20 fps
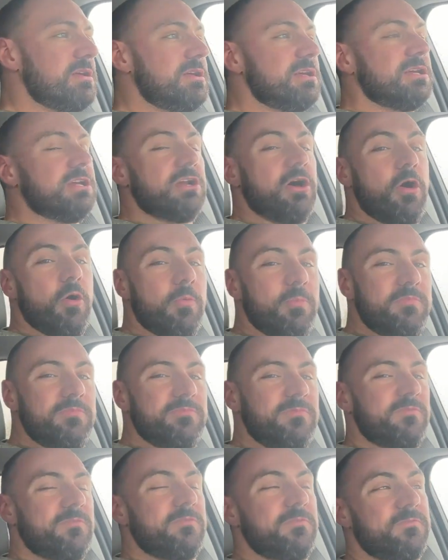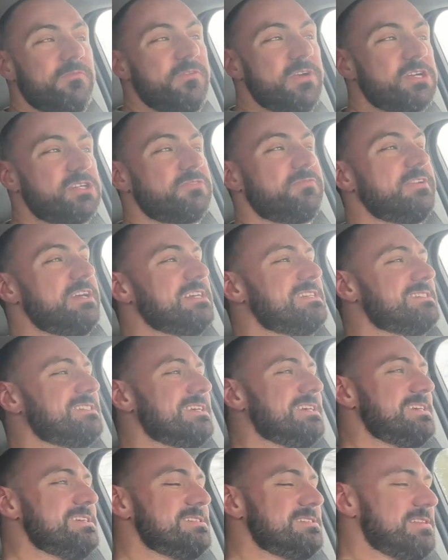you know, fish
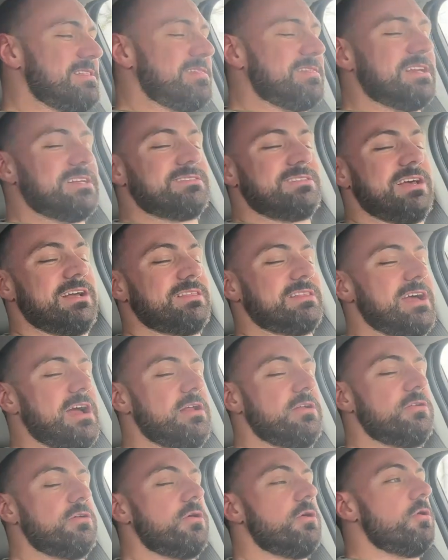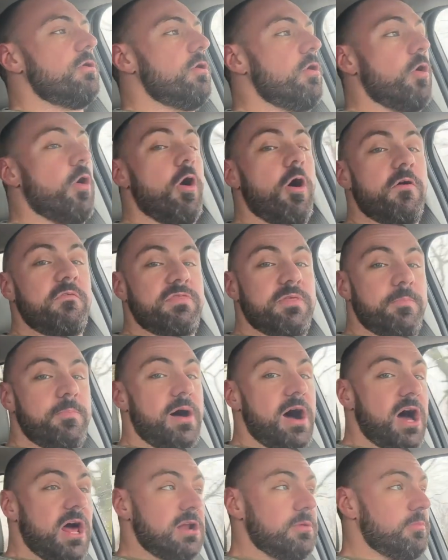feces and things like that off the
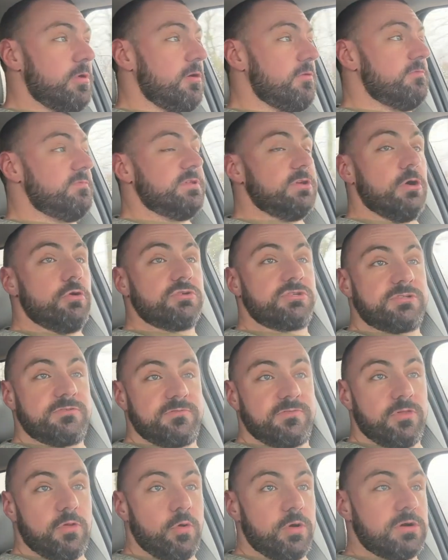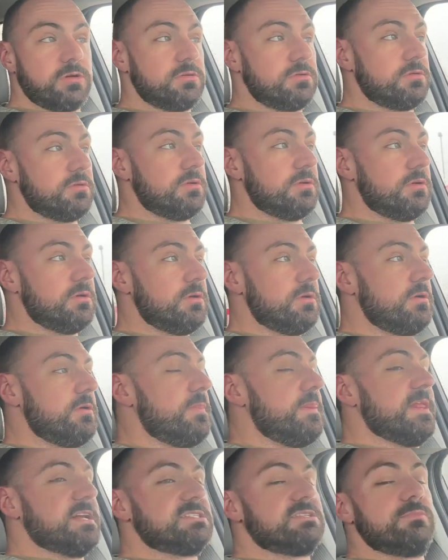bottom of the ocean floor.
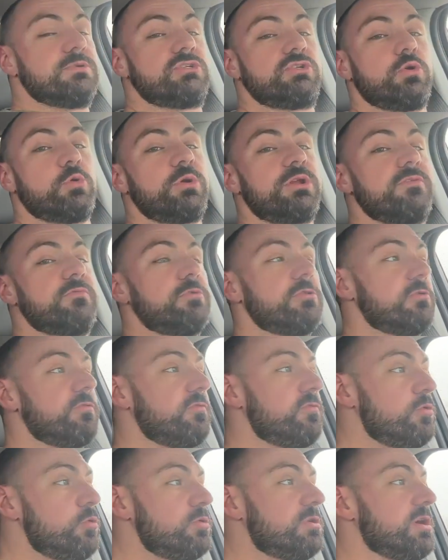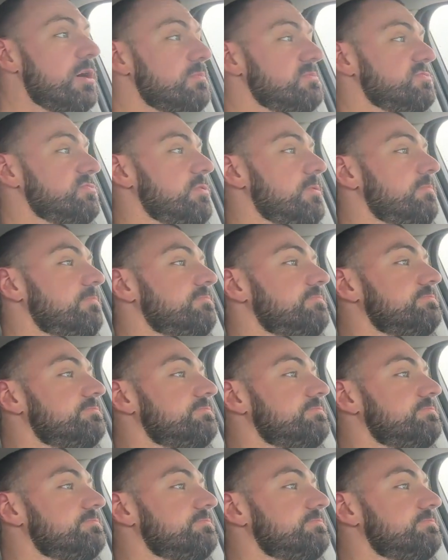That's the majority of where their food comes from.